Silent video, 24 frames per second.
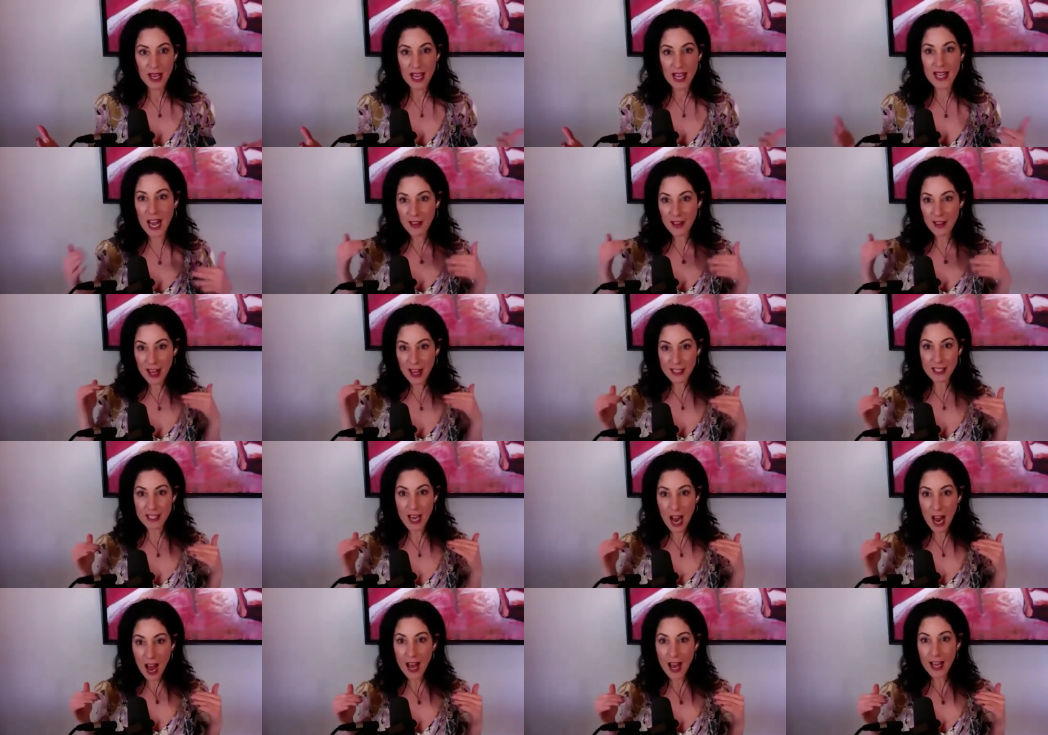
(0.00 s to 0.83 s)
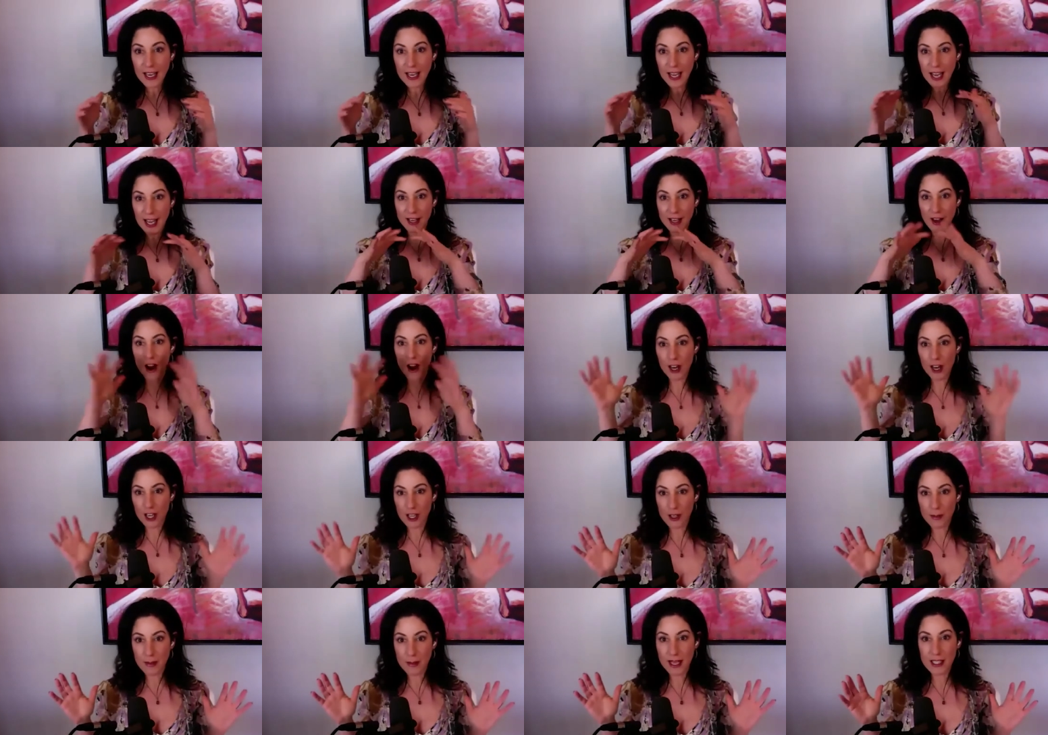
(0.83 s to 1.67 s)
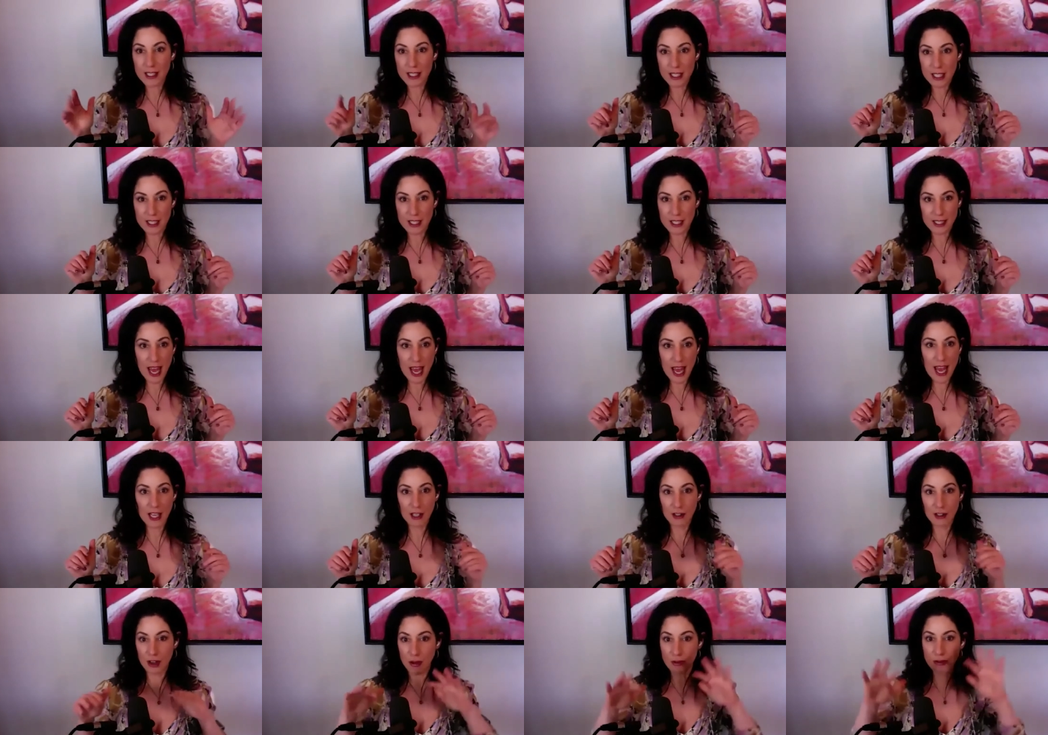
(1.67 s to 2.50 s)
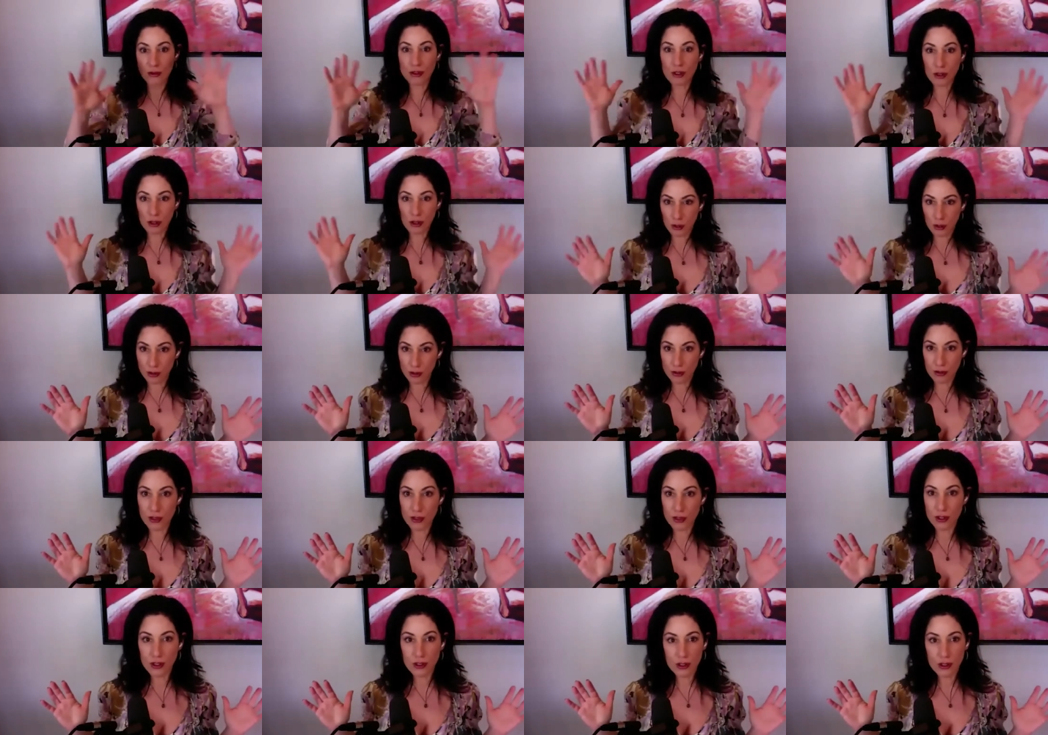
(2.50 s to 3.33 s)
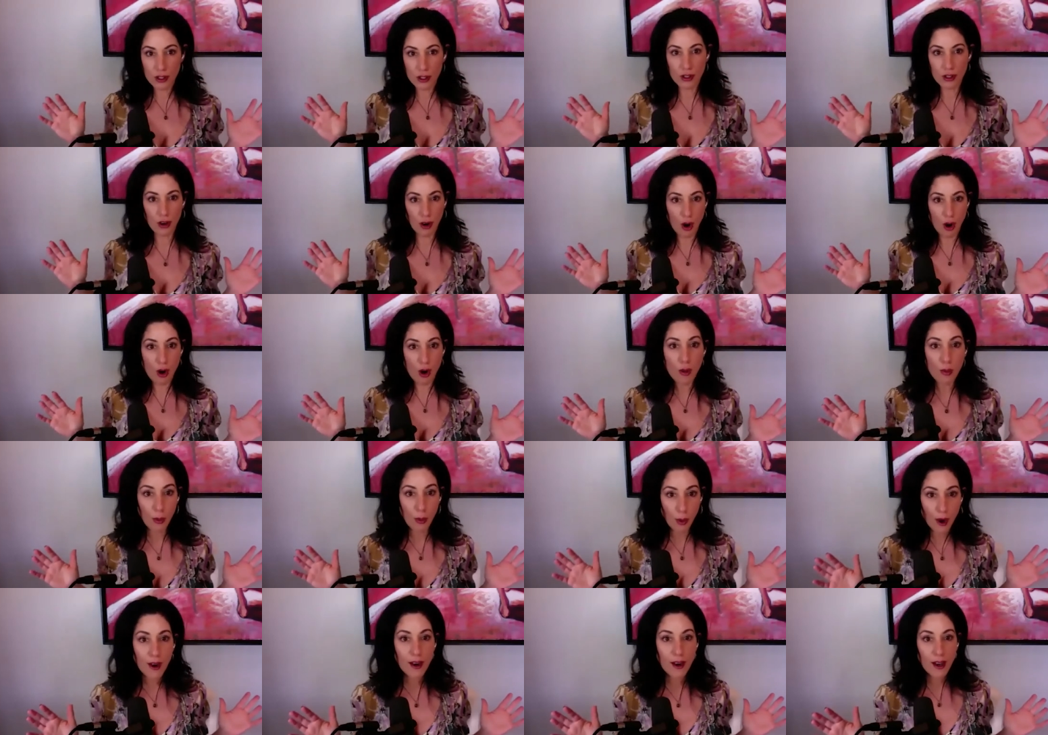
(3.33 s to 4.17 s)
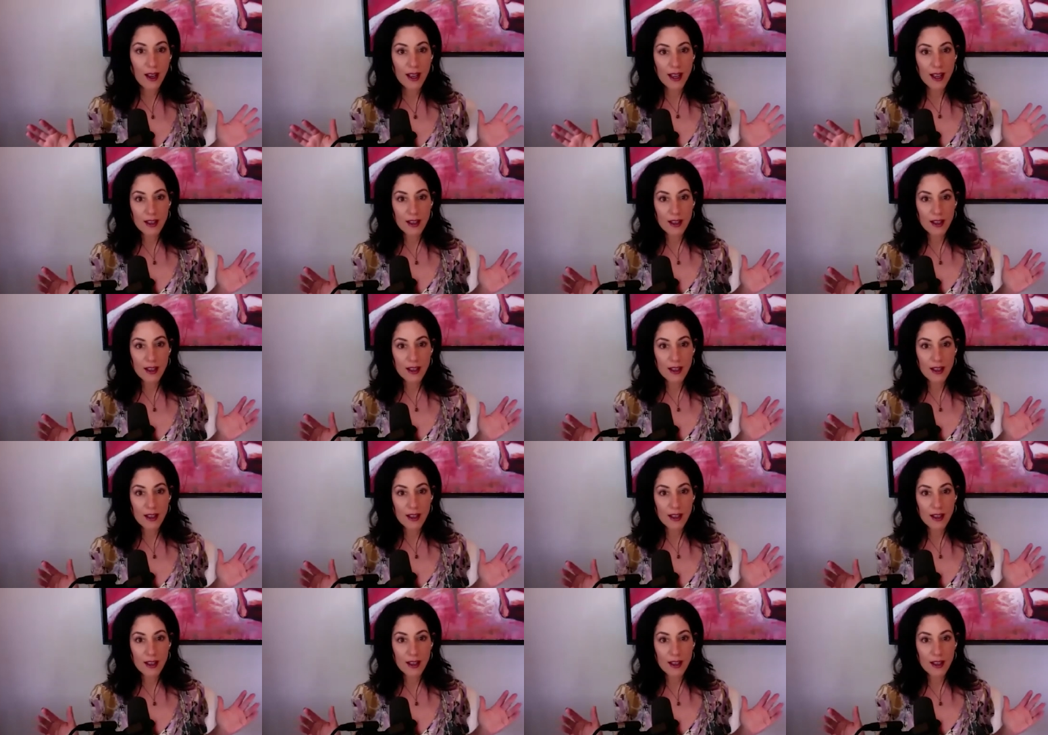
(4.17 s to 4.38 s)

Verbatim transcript: Now that's not an argument to say, don't do your, do your homework,